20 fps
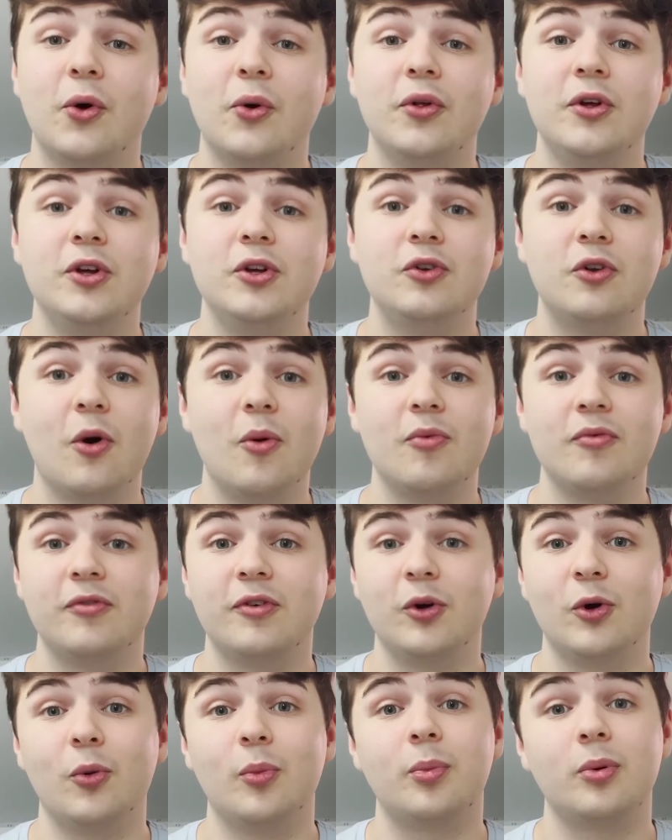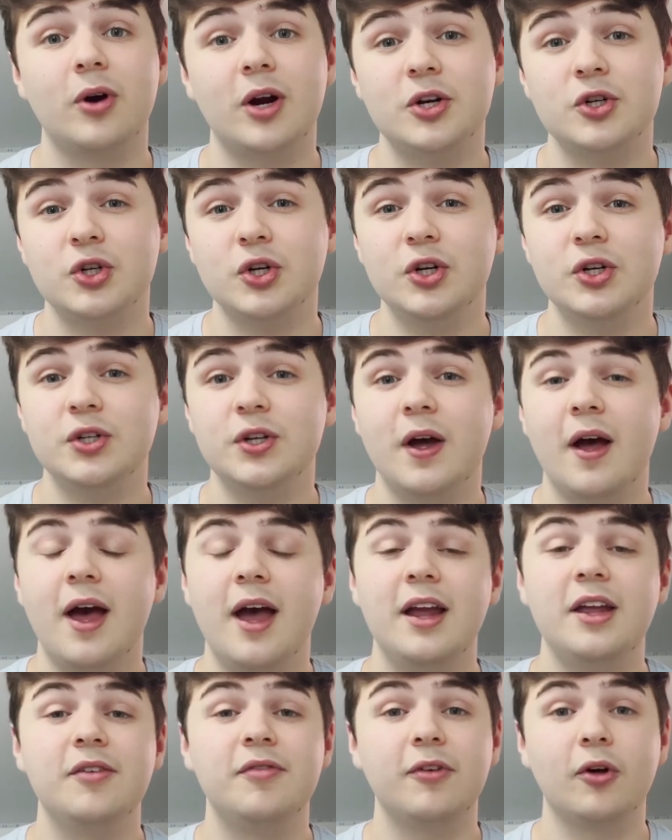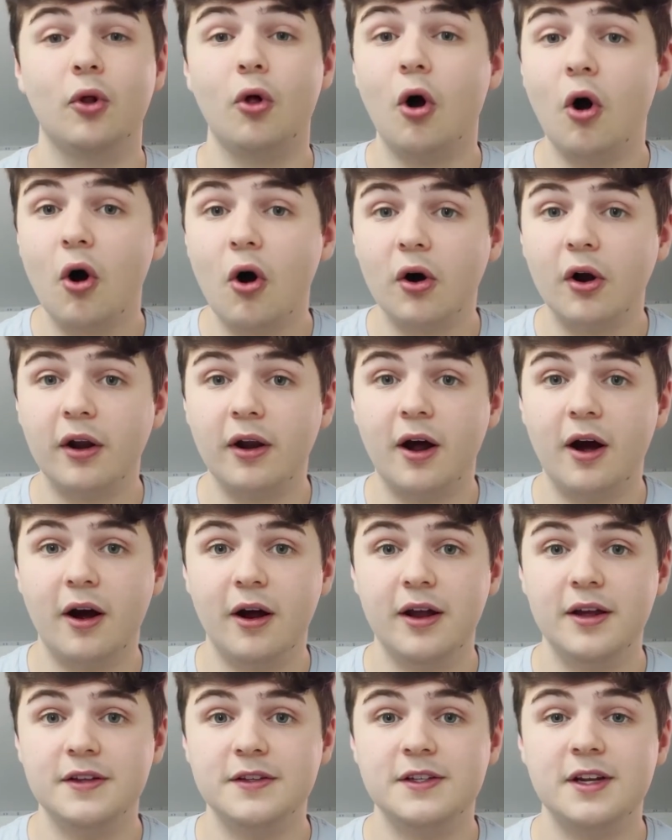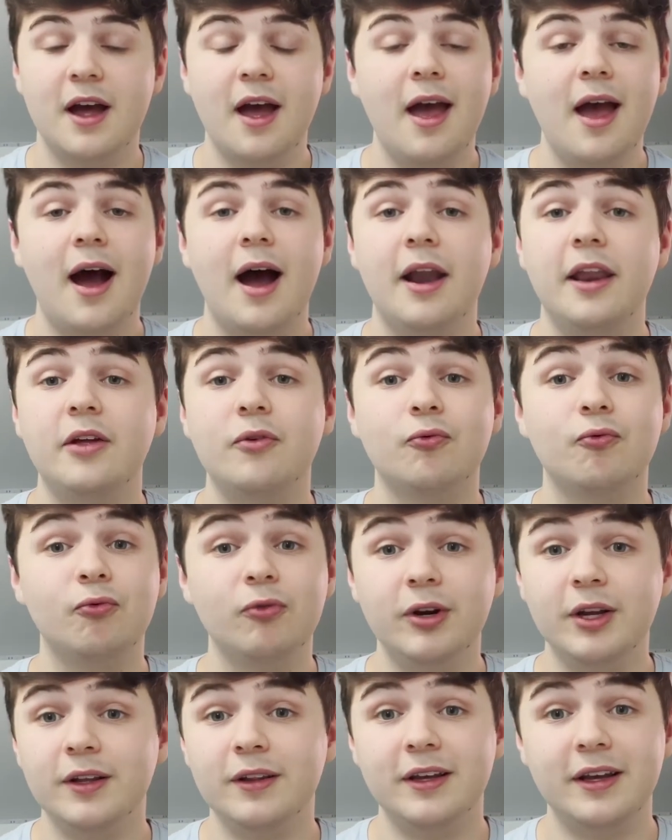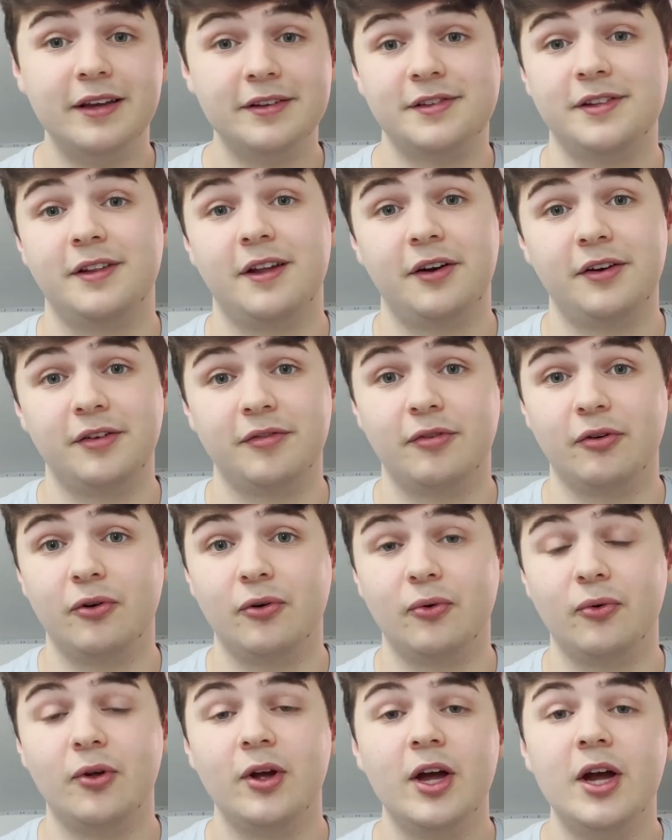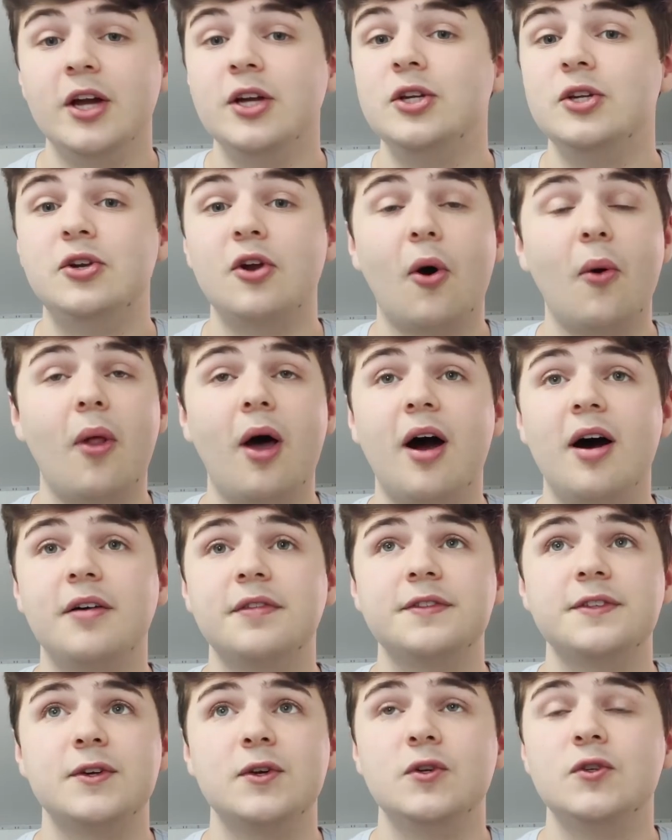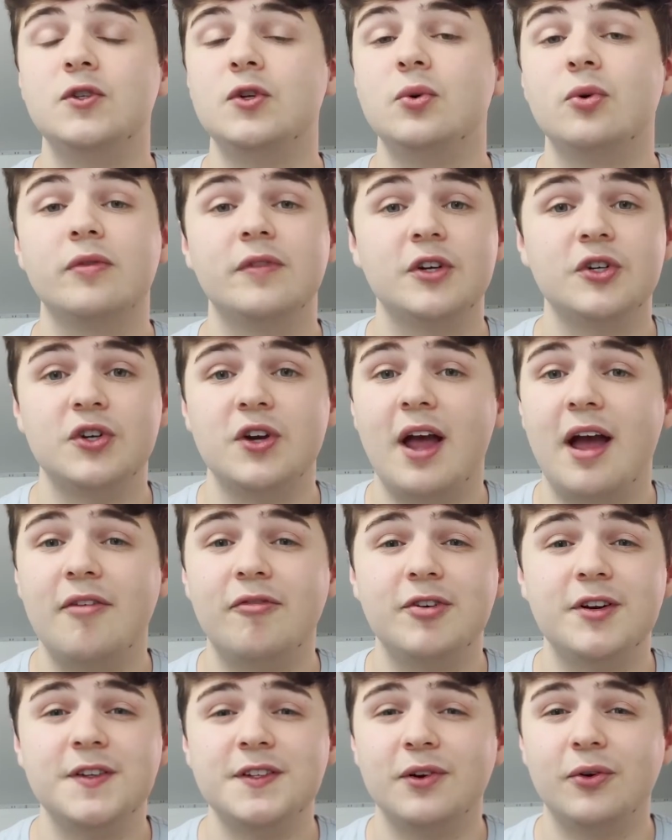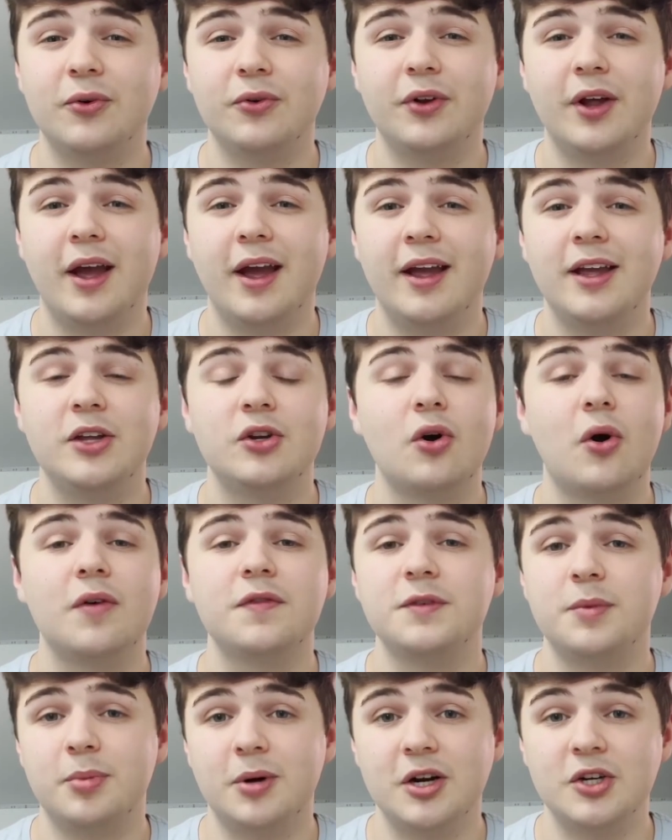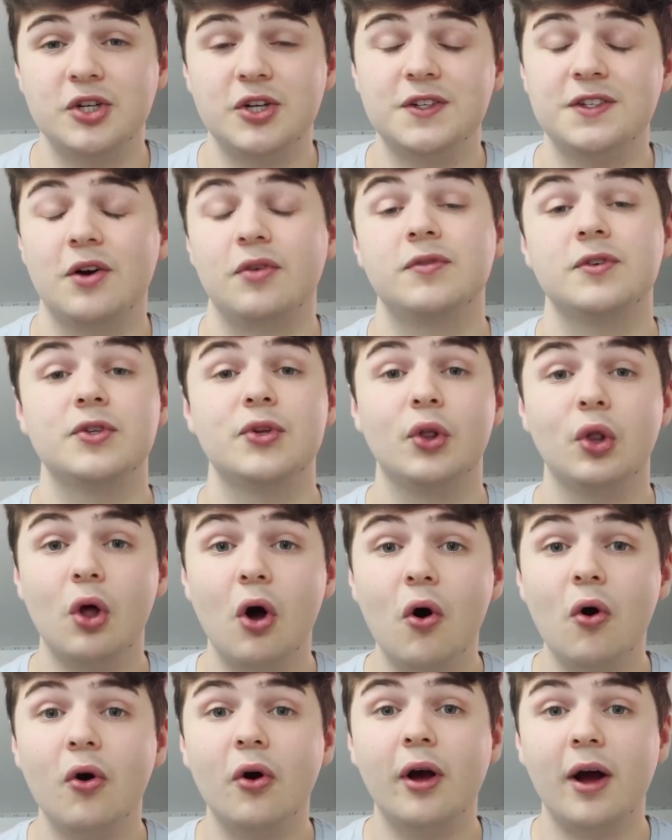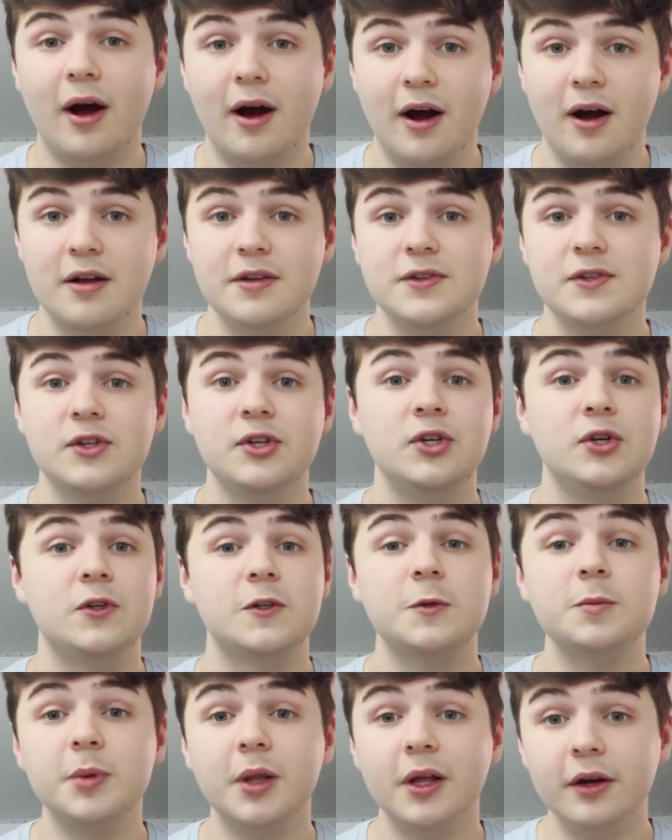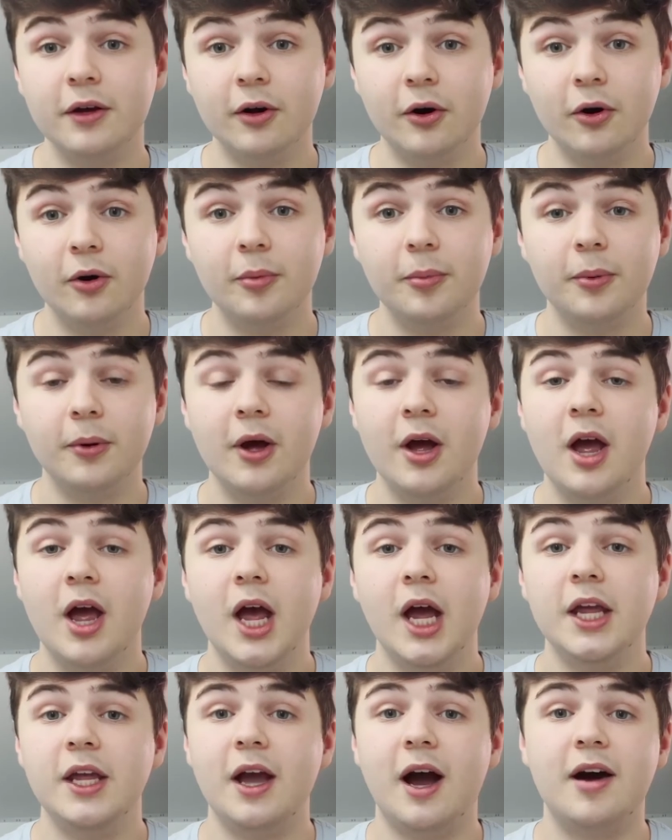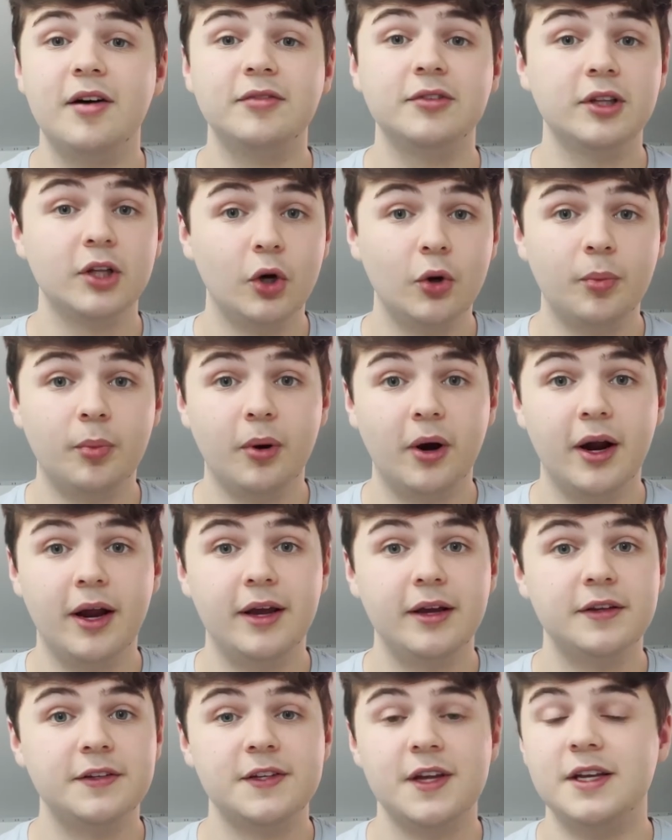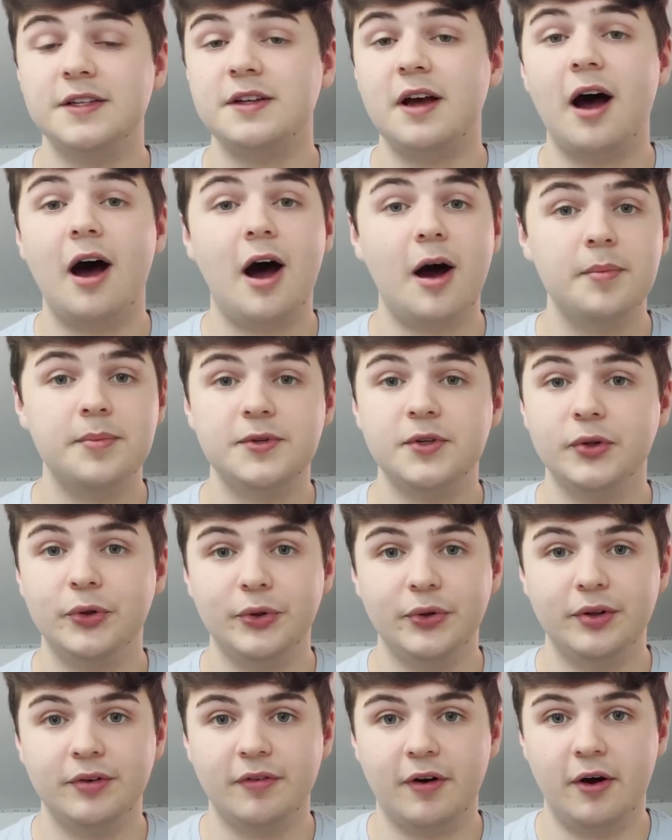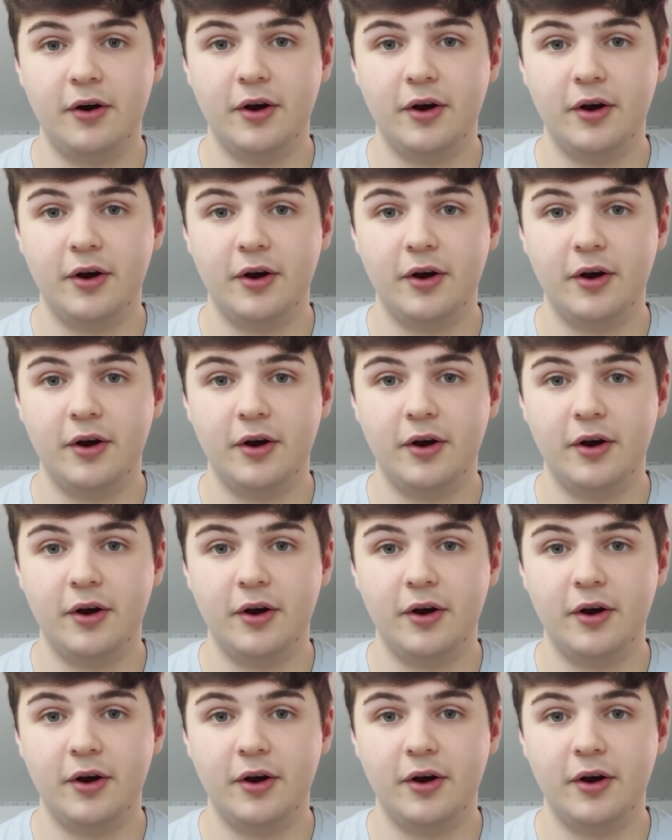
that you don't feel pressured, you feel organised, and it really isn't that difficult. You don't have to do revision every single day, you don't have to pressure yourself as long as you split it up you have little breaks, it's absolutely fine.